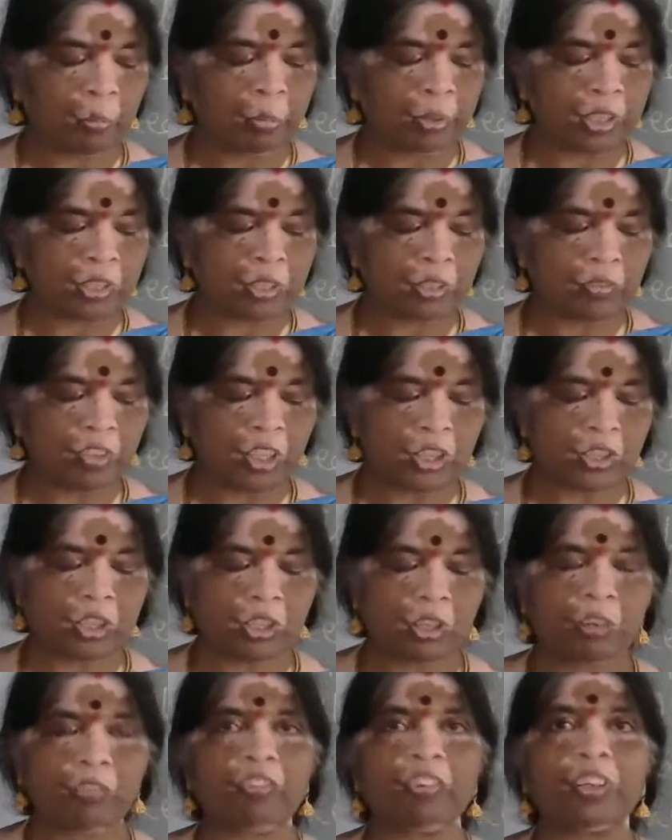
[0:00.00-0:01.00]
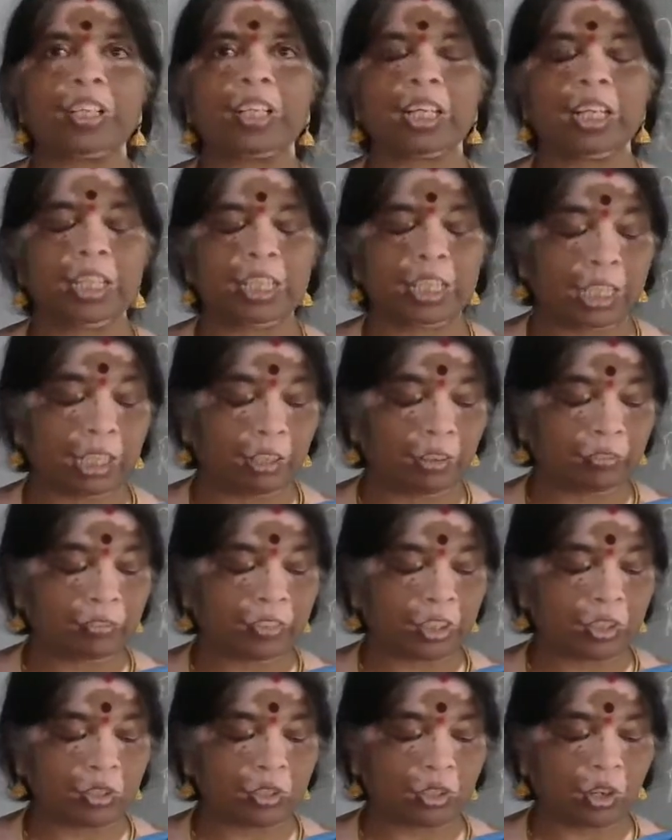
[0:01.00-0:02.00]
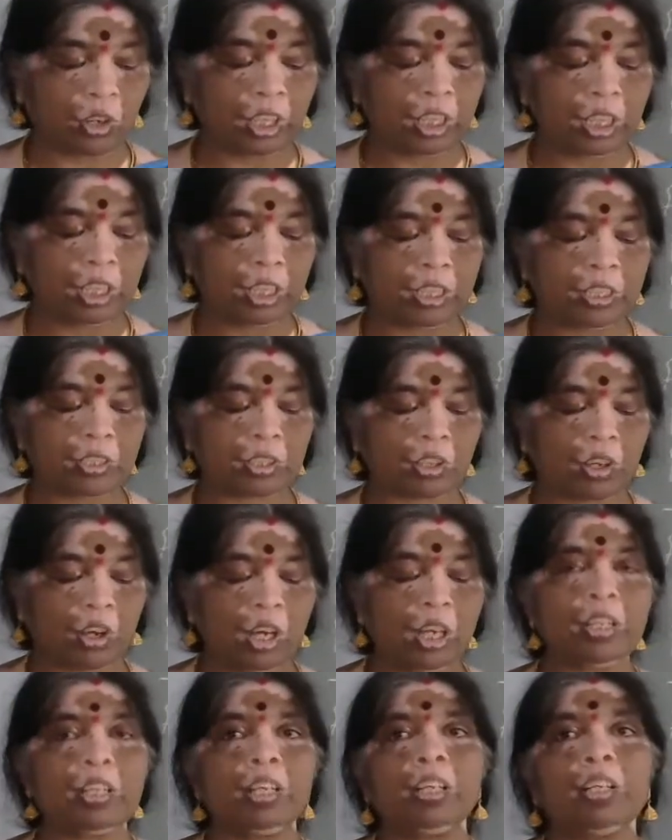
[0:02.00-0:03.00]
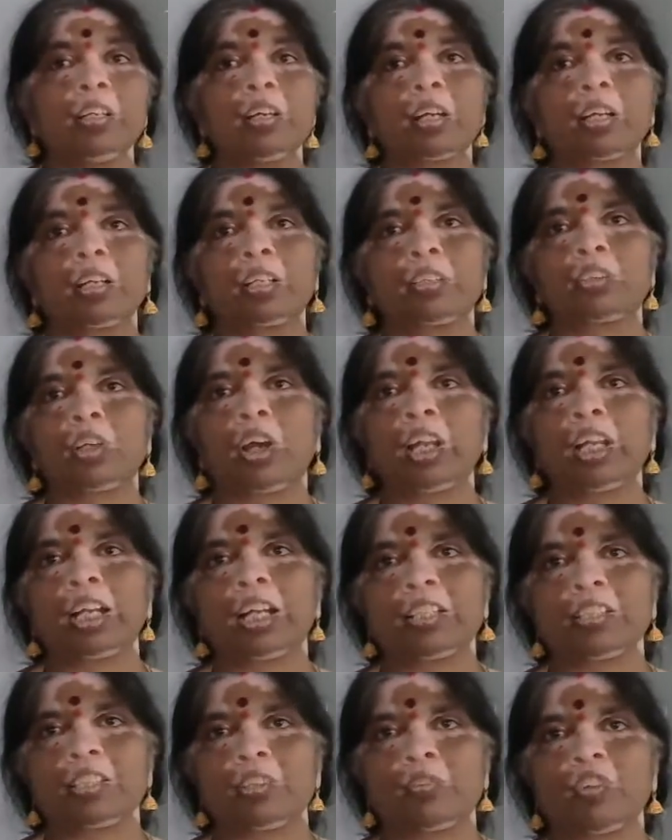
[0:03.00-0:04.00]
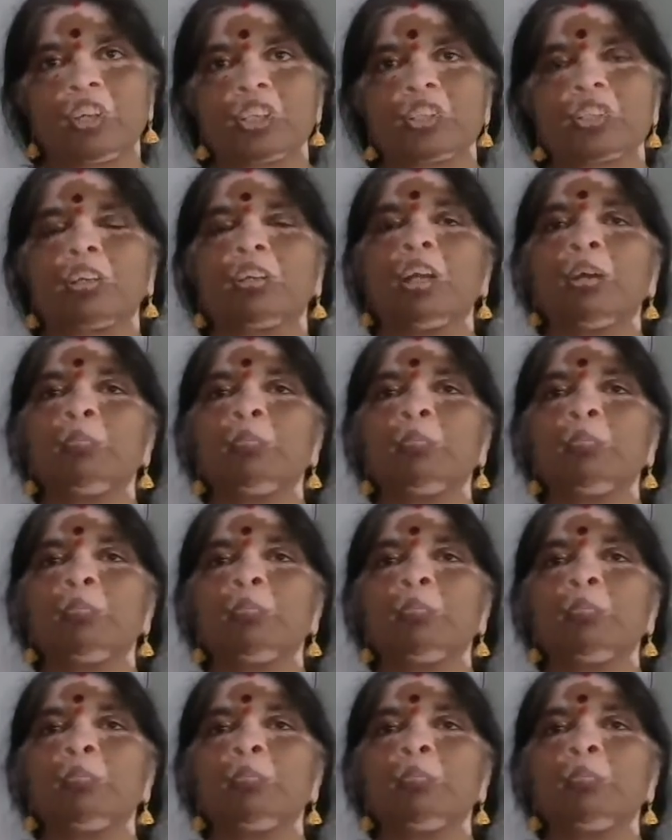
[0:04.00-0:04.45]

preservation of fertility of the soil is called soil conservation.